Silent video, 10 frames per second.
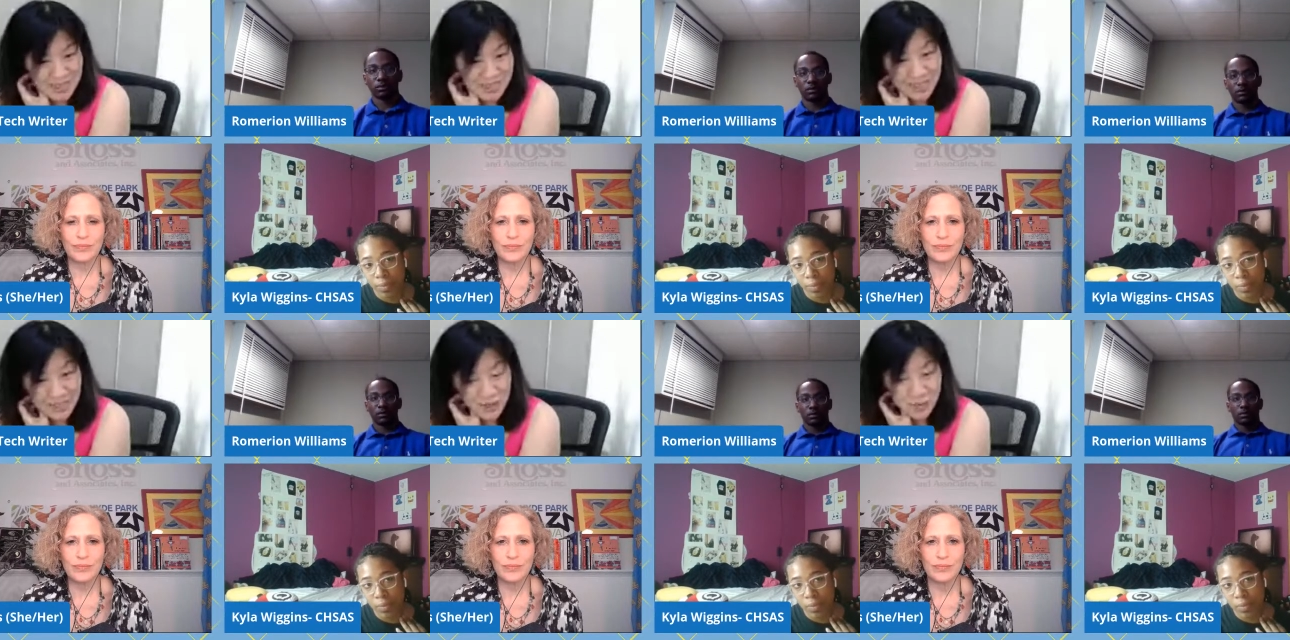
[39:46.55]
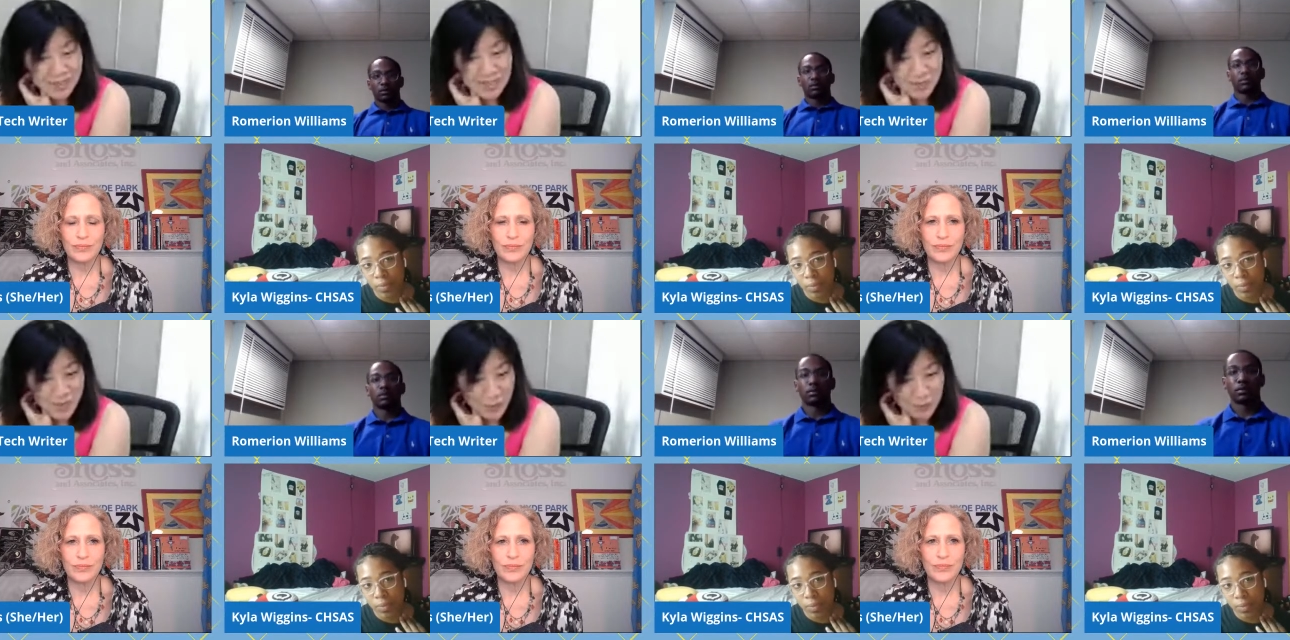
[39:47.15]
Speaker 1: Deanna, you might have
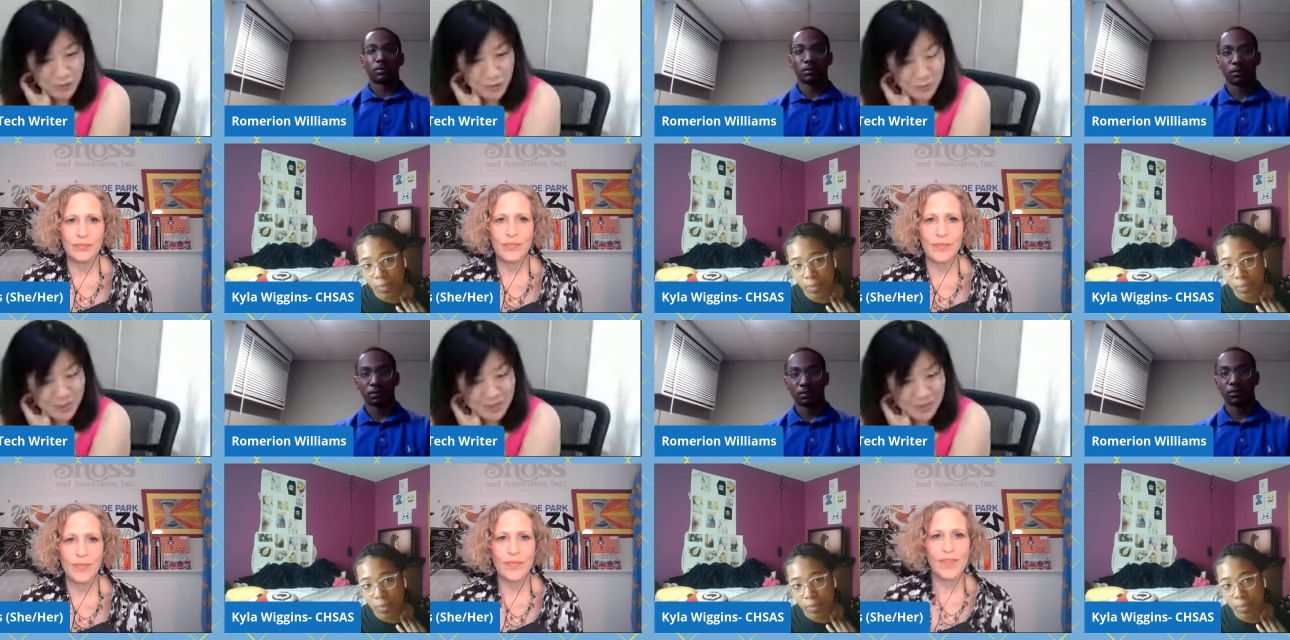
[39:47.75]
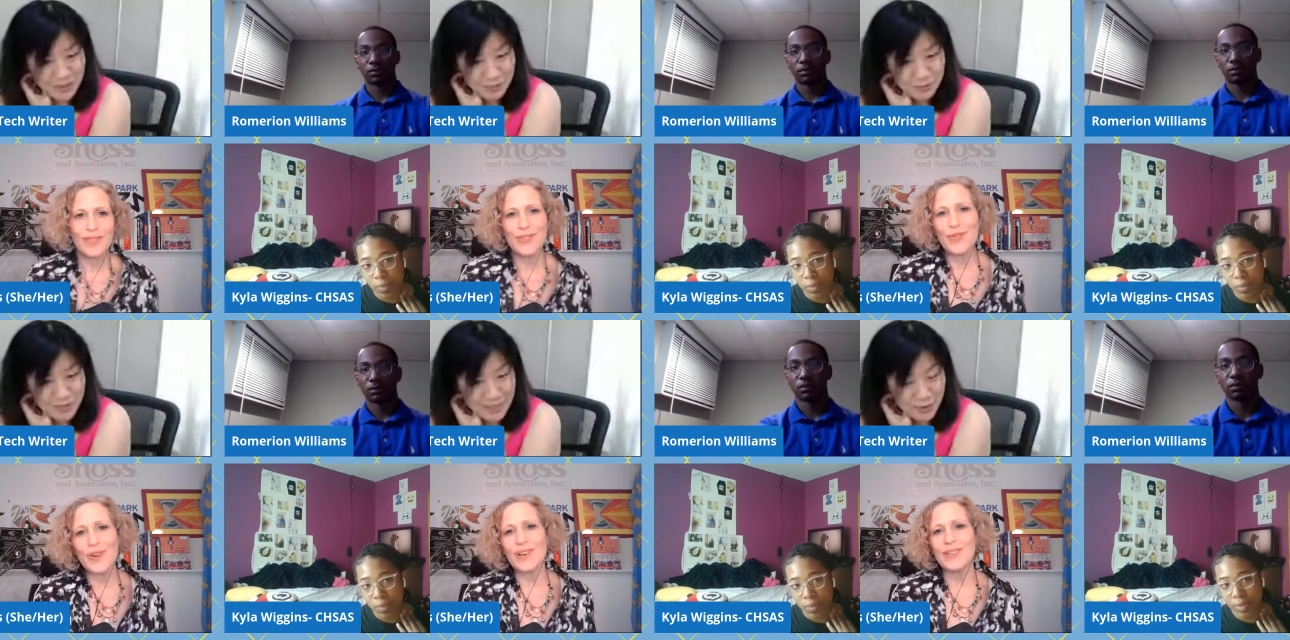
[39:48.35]
to help a little bit.
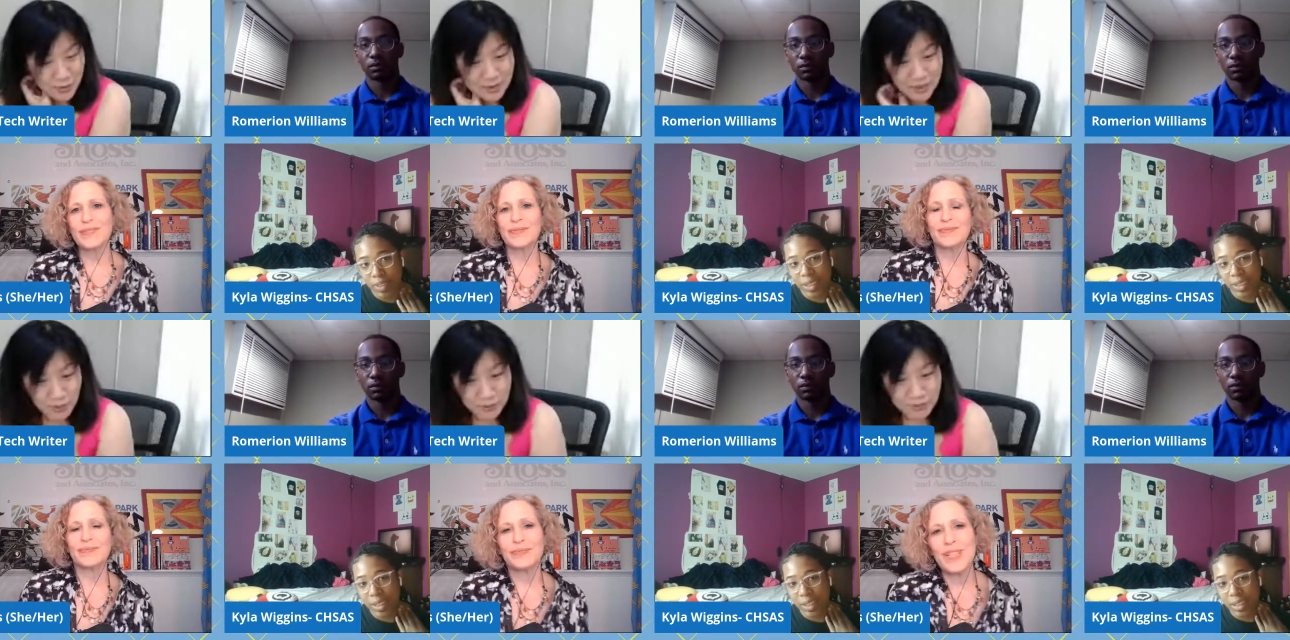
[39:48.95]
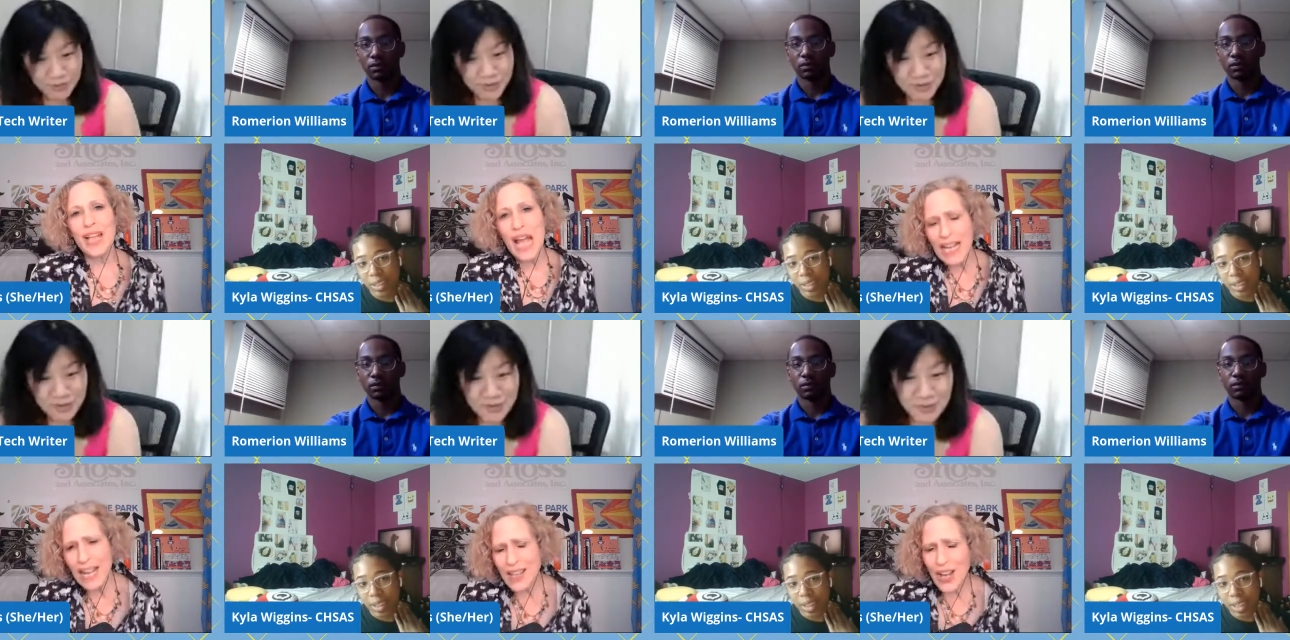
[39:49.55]
The sure. mic
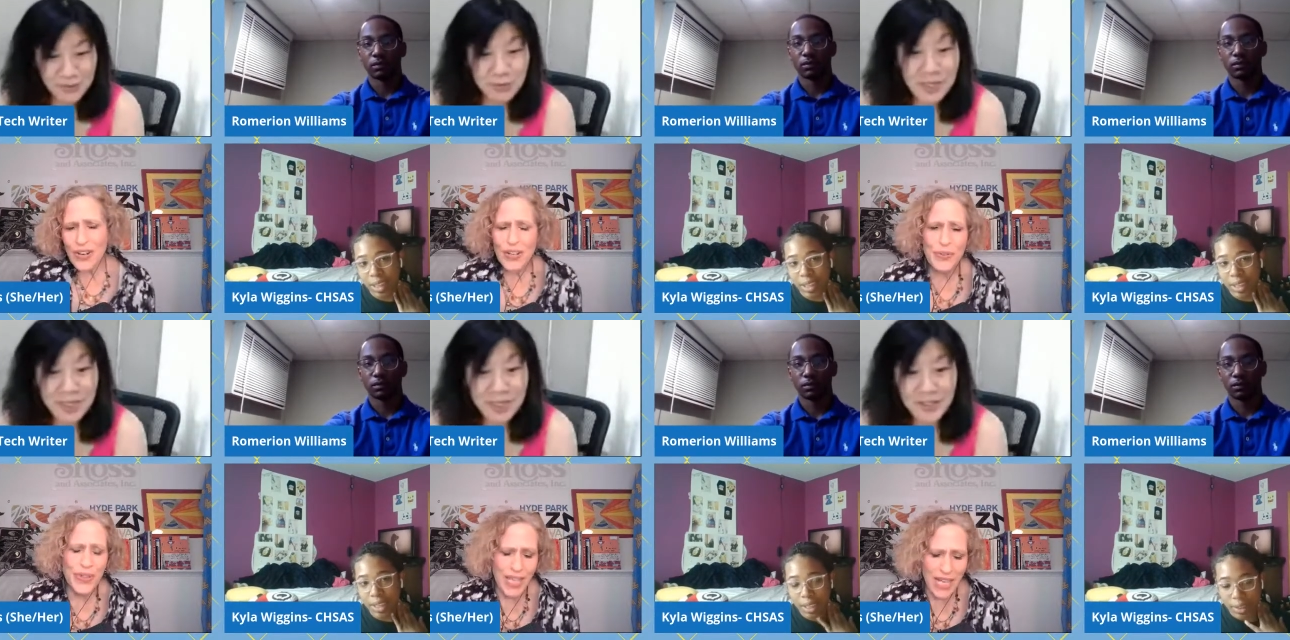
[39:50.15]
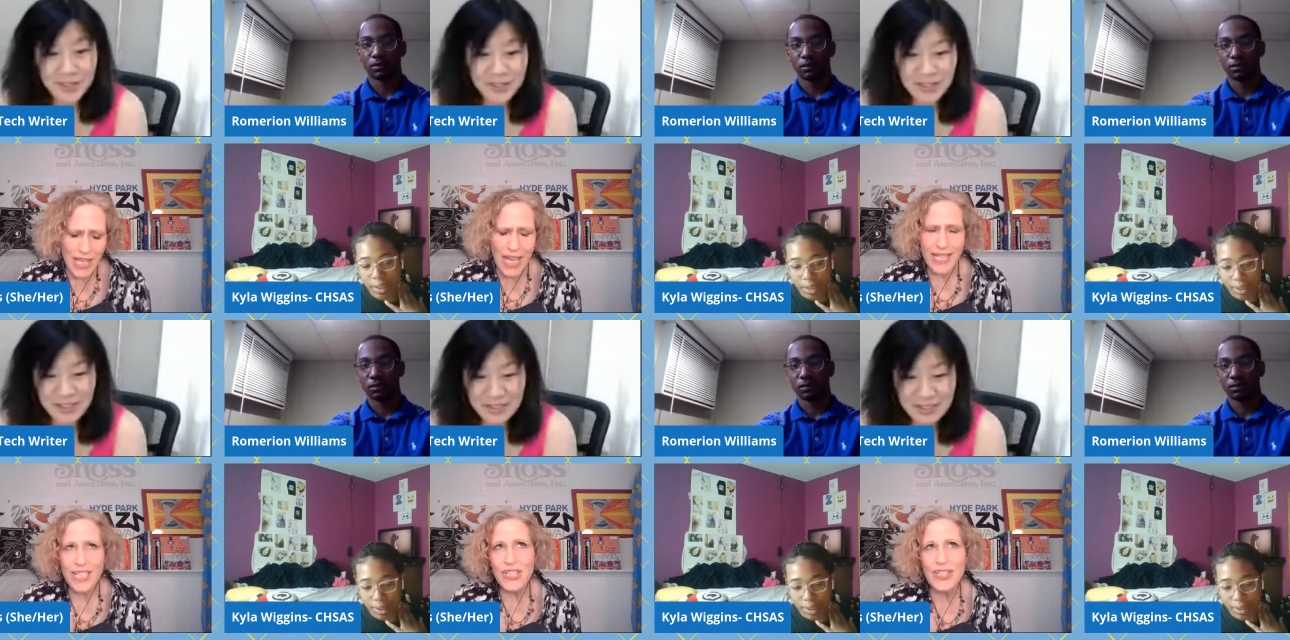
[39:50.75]
Speaker 2: Kyla, are you thinking
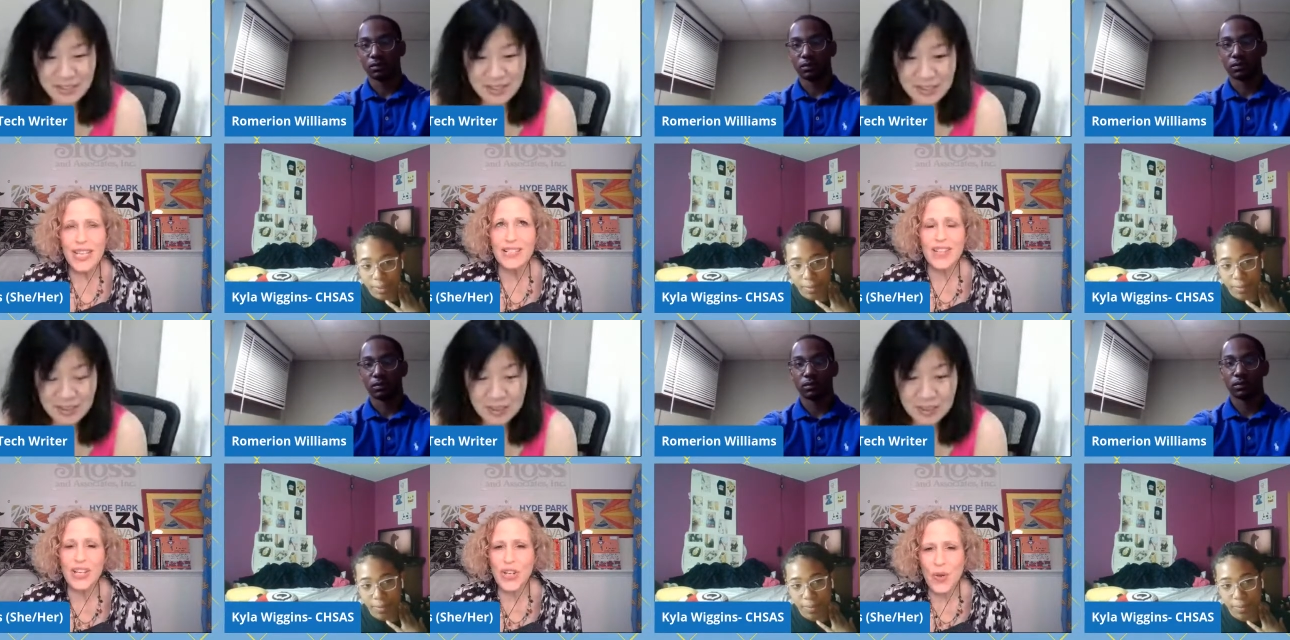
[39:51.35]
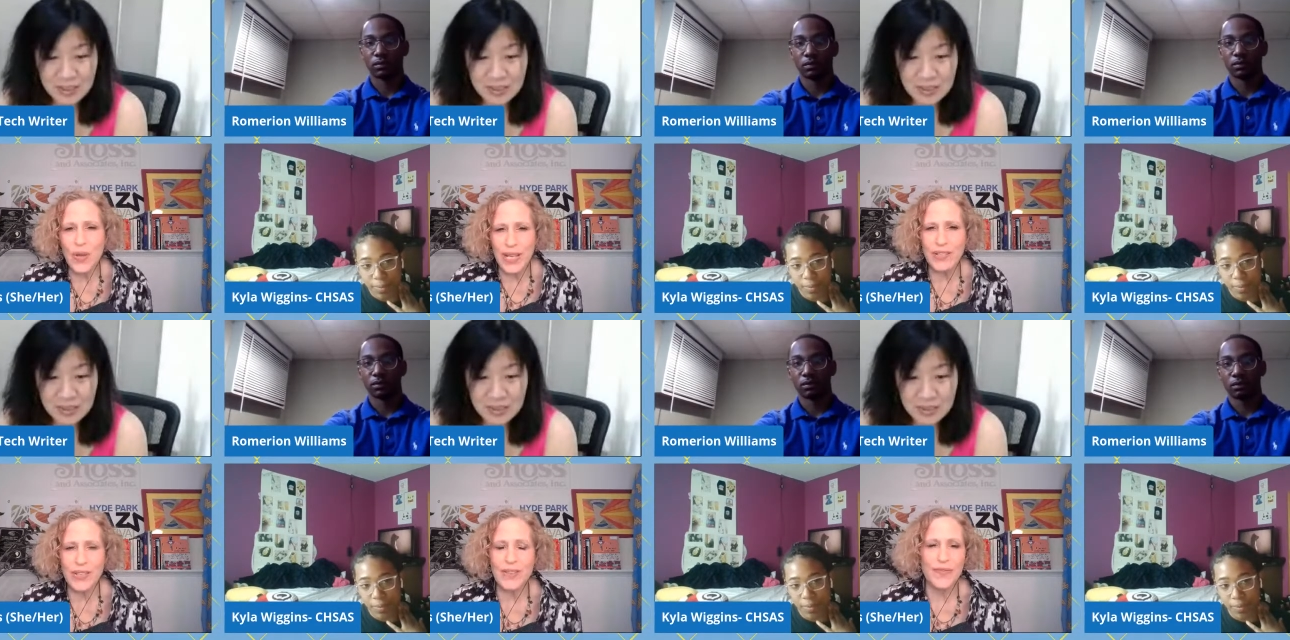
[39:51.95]
like just things that go
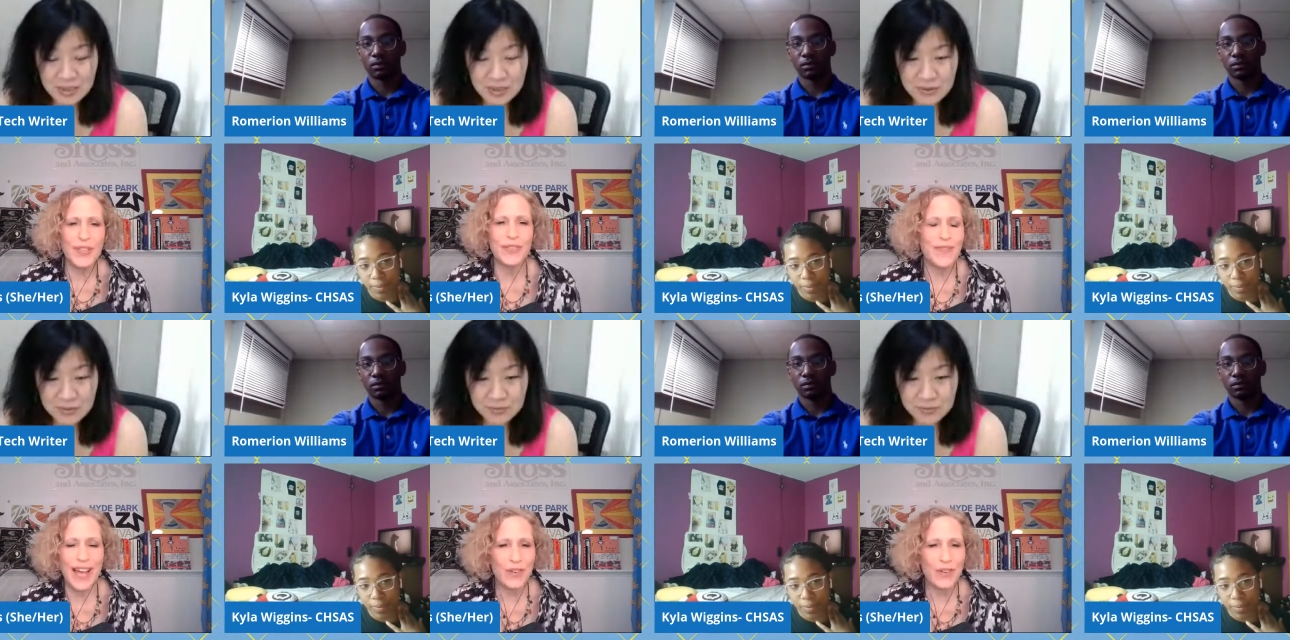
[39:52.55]
into the field of